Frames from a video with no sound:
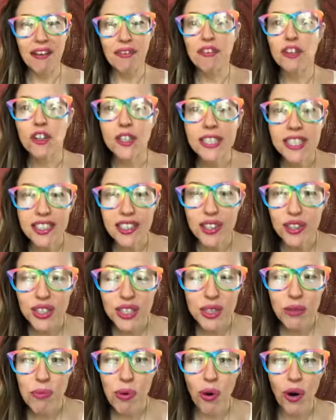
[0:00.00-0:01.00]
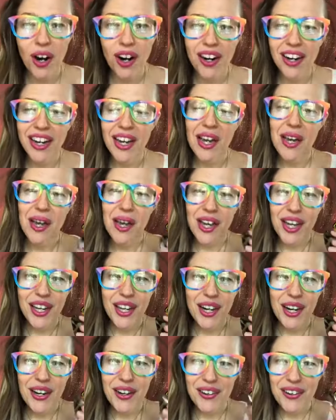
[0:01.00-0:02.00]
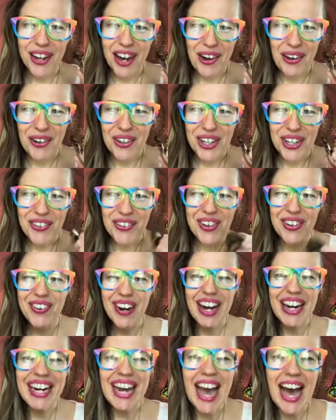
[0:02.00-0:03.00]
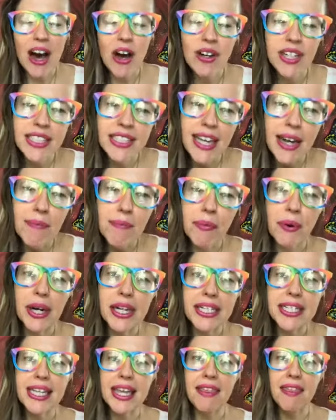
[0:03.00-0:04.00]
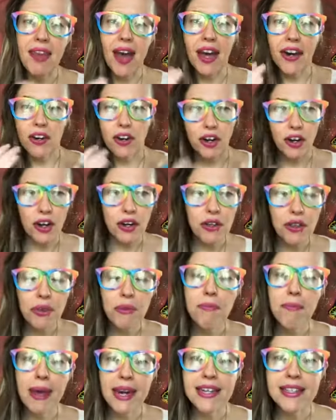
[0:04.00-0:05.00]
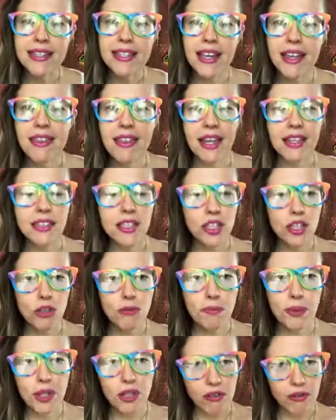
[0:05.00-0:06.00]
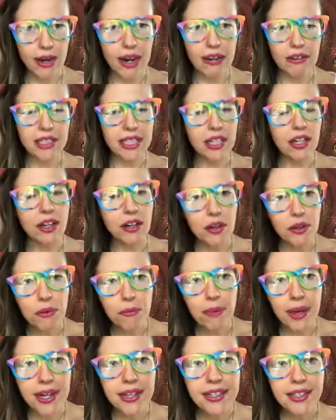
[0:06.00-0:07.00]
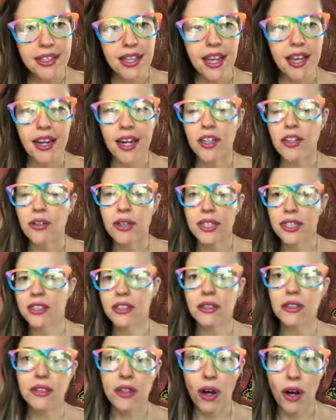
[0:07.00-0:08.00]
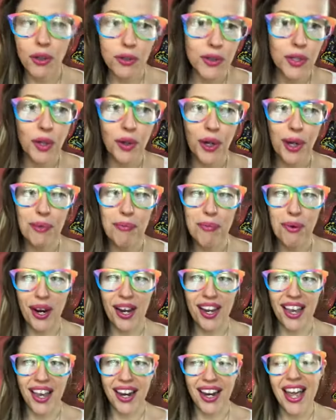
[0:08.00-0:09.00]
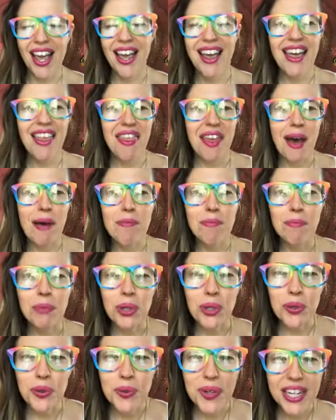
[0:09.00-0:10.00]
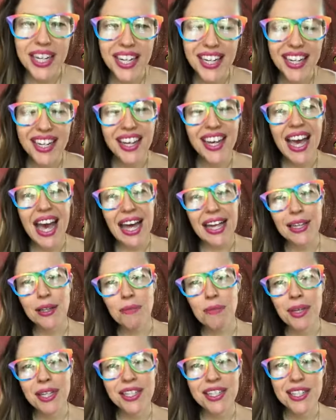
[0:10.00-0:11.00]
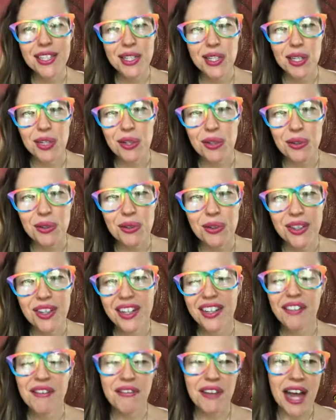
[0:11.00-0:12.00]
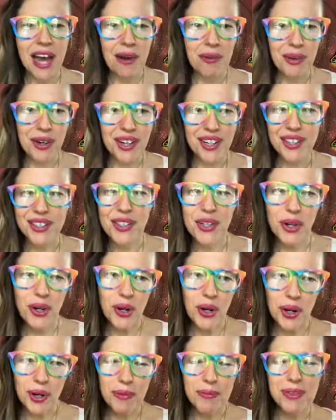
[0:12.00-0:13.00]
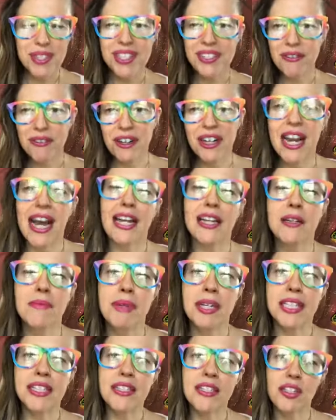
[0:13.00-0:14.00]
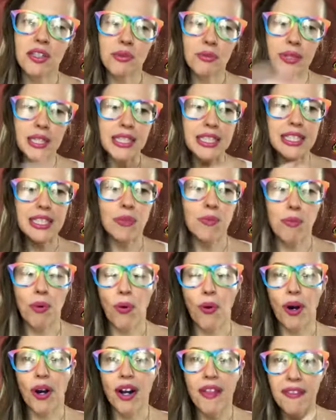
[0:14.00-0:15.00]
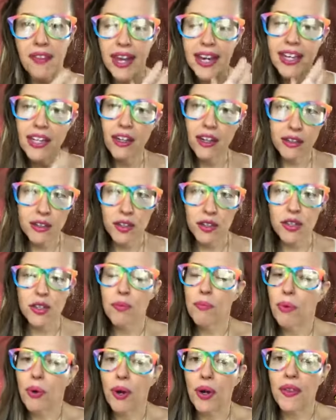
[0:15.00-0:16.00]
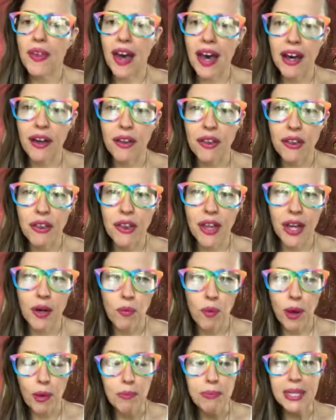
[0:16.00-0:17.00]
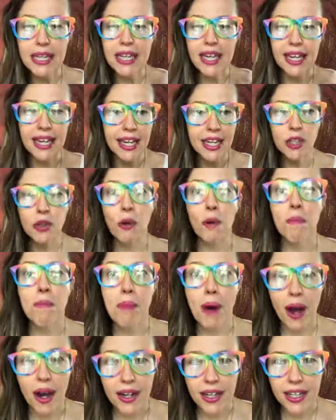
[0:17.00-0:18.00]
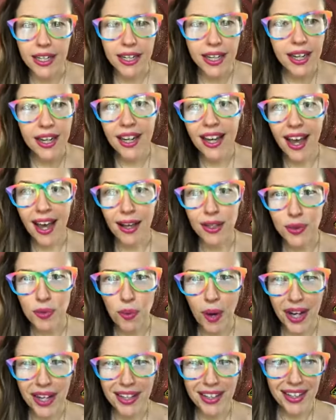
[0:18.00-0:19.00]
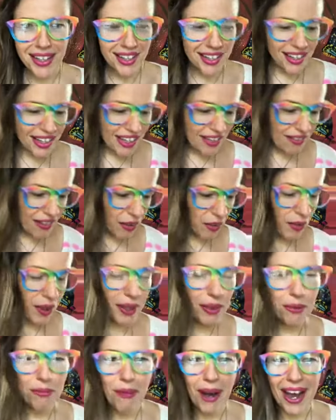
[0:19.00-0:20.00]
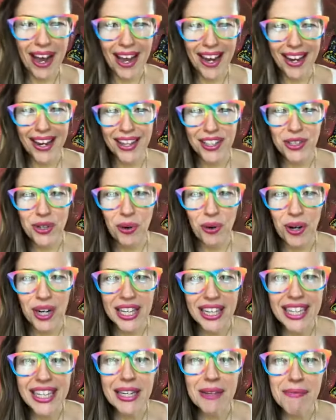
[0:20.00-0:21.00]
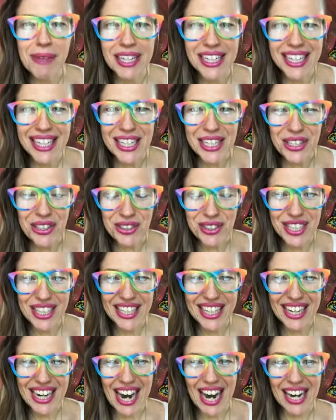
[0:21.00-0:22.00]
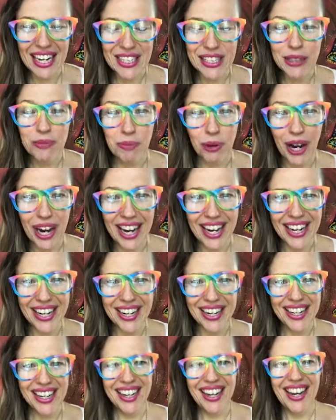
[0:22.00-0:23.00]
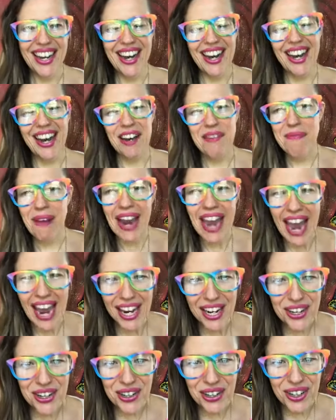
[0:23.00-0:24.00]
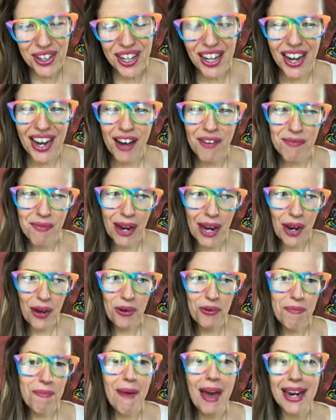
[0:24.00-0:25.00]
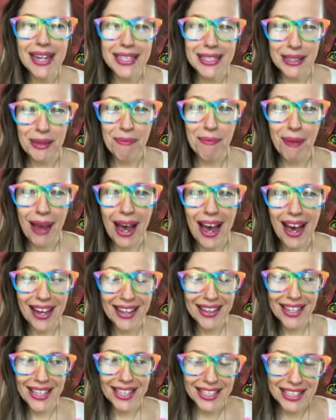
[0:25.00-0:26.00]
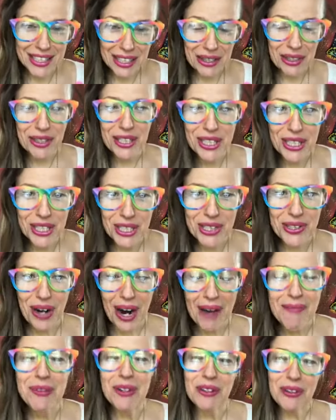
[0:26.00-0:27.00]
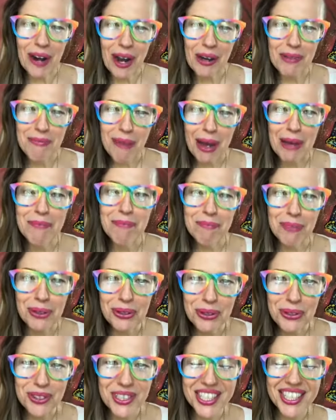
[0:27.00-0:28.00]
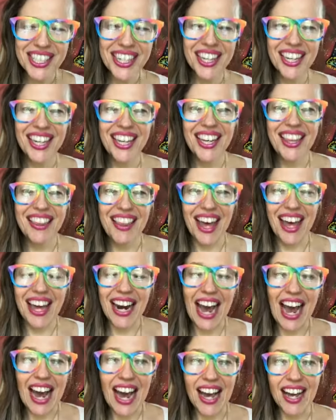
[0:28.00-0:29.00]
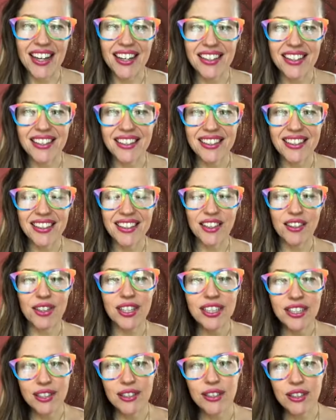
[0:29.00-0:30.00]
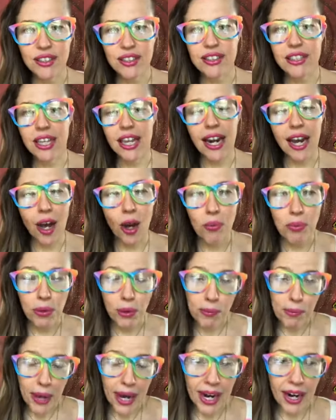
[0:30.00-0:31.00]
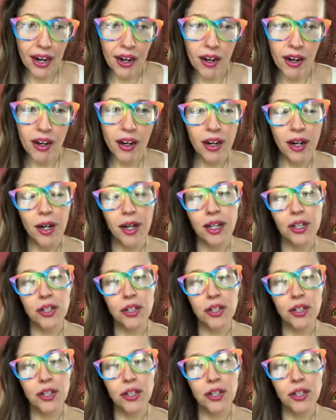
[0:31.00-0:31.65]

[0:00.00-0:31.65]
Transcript: love crystal support, holding one right now, because that brings in that earth medicine, that super grounding earth medicine. And crystals also can bring in that beauty element too, flowers, herbs, different elements to really support. And that can also support the health and well-being in your body as well. Even with my torn ligament injury and high sprain on my ankle, ankle, I have my own medicine bag that is literally strapped around my boot that has crystals that help repair